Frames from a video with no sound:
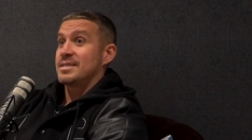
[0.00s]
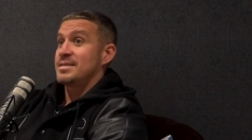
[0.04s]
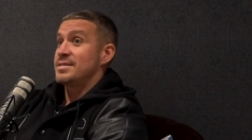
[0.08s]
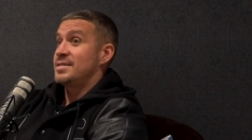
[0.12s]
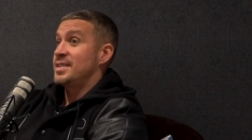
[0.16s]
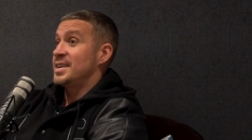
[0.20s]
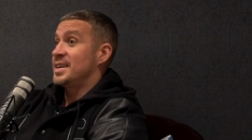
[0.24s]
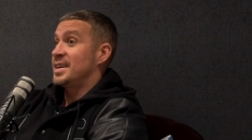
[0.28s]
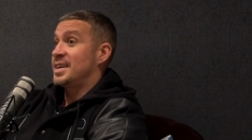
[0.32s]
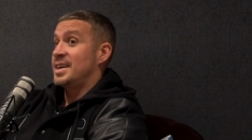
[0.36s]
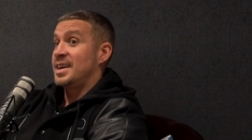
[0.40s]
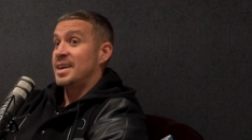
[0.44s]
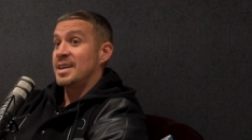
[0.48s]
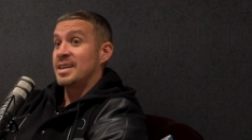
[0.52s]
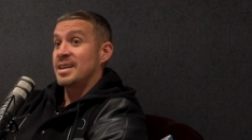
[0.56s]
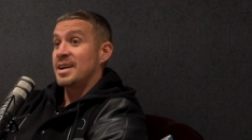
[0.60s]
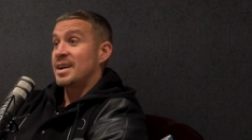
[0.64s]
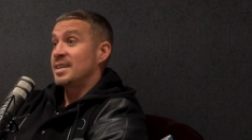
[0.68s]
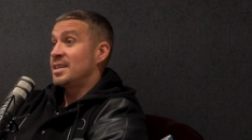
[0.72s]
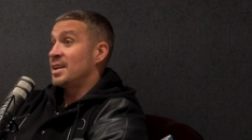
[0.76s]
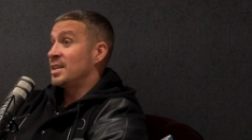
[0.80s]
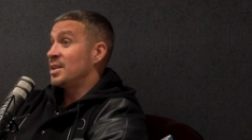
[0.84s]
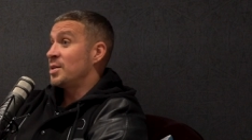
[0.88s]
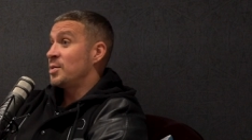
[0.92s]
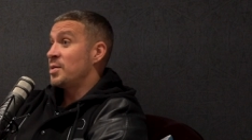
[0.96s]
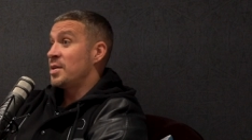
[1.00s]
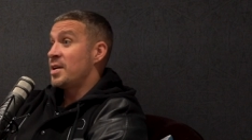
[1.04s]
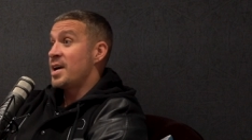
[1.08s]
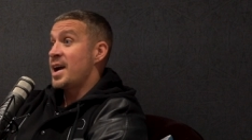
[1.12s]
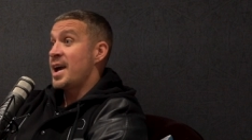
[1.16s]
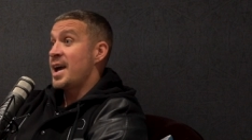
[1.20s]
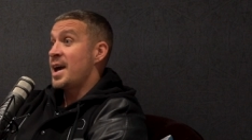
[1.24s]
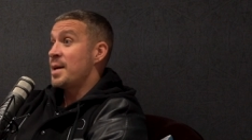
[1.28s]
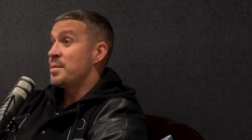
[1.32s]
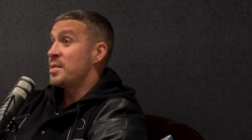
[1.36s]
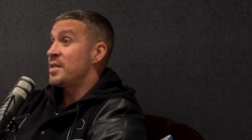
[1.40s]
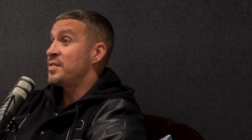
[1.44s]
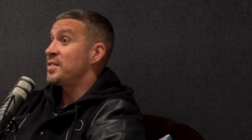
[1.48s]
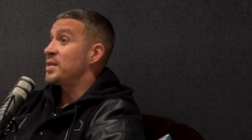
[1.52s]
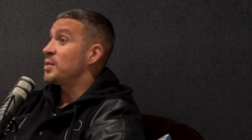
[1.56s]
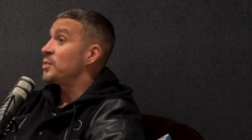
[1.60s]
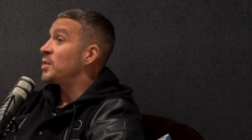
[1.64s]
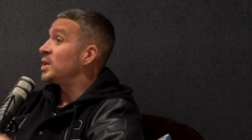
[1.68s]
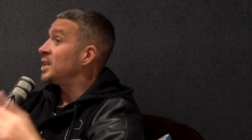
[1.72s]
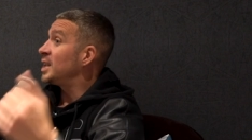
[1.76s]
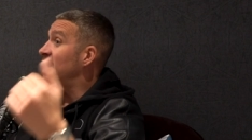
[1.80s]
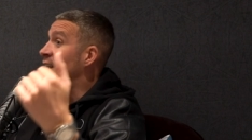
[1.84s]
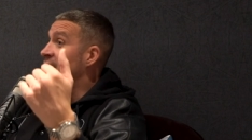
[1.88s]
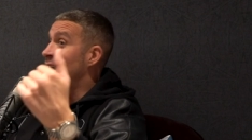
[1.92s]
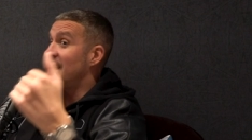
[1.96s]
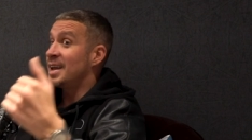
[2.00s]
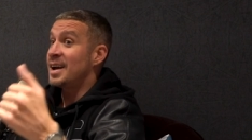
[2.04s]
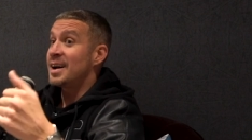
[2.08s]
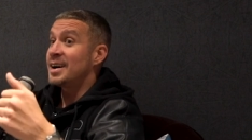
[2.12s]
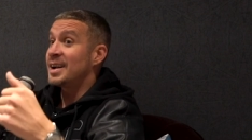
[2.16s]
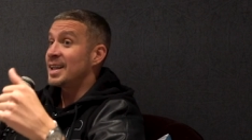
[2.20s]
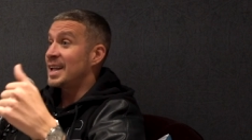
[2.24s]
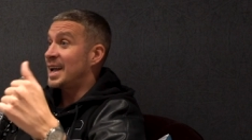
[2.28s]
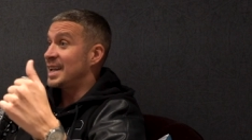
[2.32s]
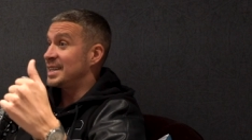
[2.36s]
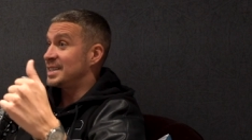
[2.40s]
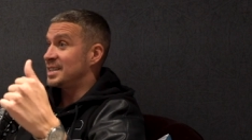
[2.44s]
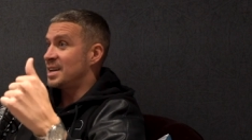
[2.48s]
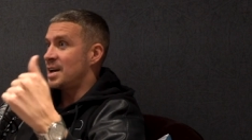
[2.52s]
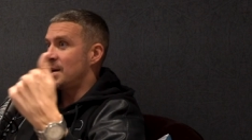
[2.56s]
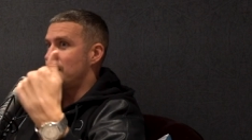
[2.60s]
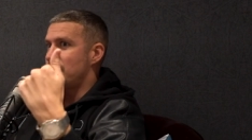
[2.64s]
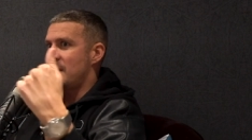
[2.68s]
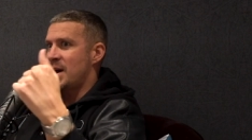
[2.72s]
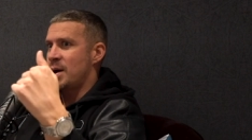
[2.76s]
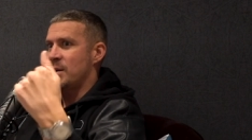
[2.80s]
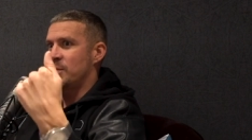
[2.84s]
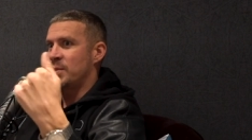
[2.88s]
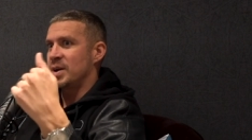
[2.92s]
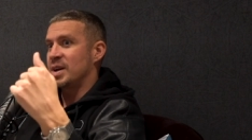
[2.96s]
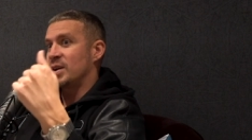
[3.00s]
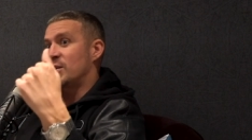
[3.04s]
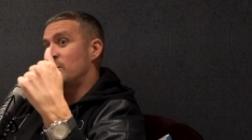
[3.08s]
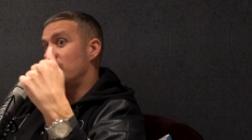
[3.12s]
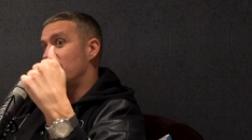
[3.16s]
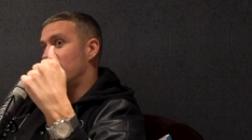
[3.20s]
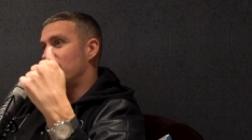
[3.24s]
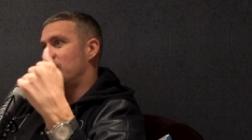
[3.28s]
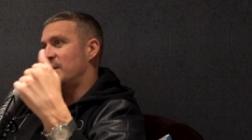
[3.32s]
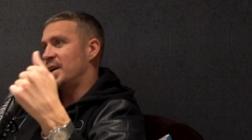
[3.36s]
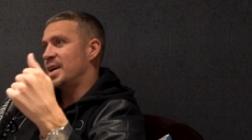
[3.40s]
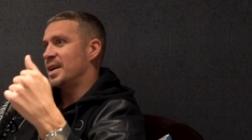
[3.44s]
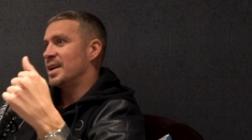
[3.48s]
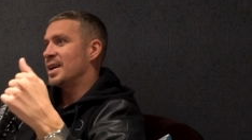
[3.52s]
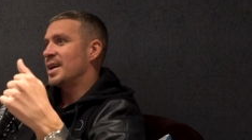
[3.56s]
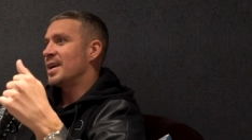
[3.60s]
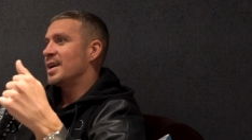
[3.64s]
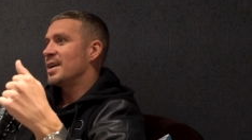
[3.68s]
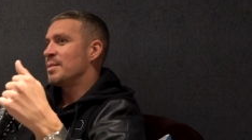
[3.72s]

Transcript: thinking, I don't know where I am. I think one of the young lads come out and went, quick, quick.